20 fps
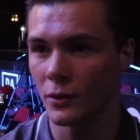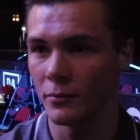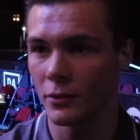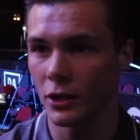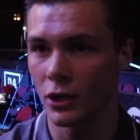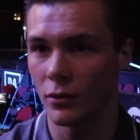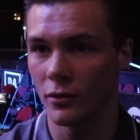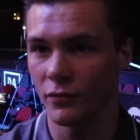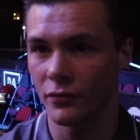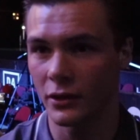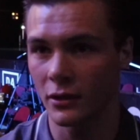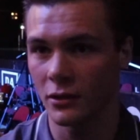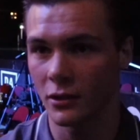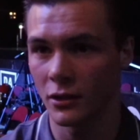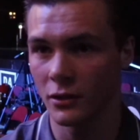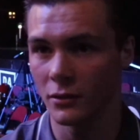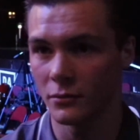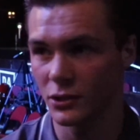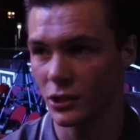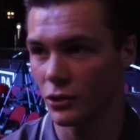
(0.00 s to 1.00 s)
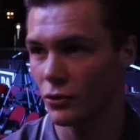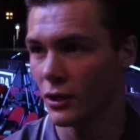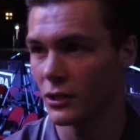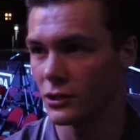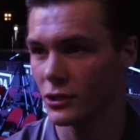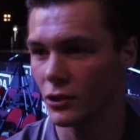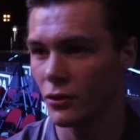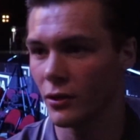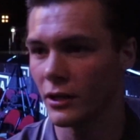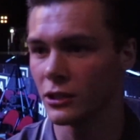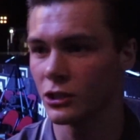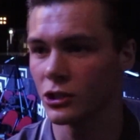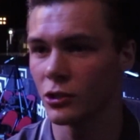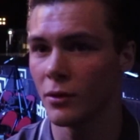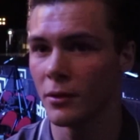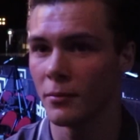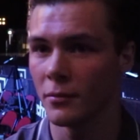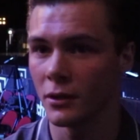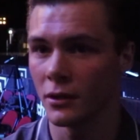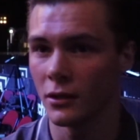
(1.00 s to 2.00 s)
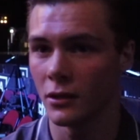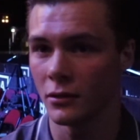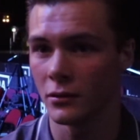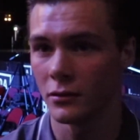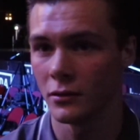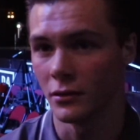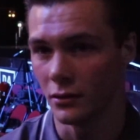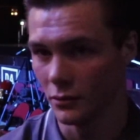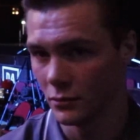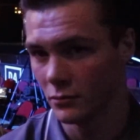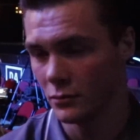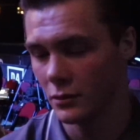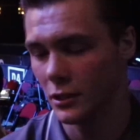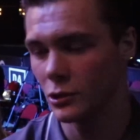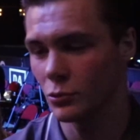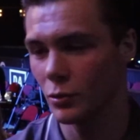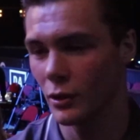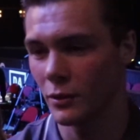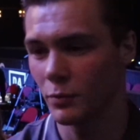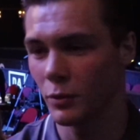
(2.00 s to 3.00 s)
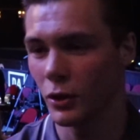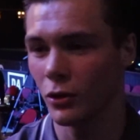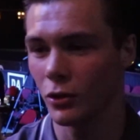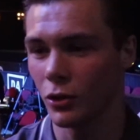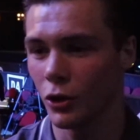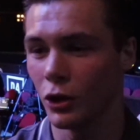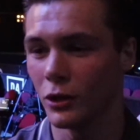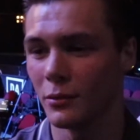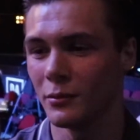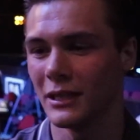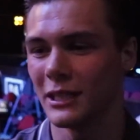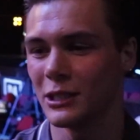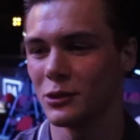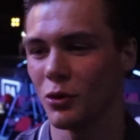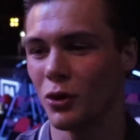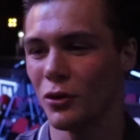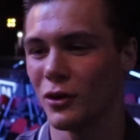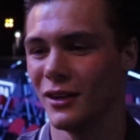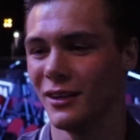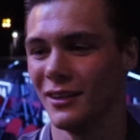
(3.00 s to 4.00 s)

You know, I think it's a credit to him, and that's why they call him the Leeds Warrior.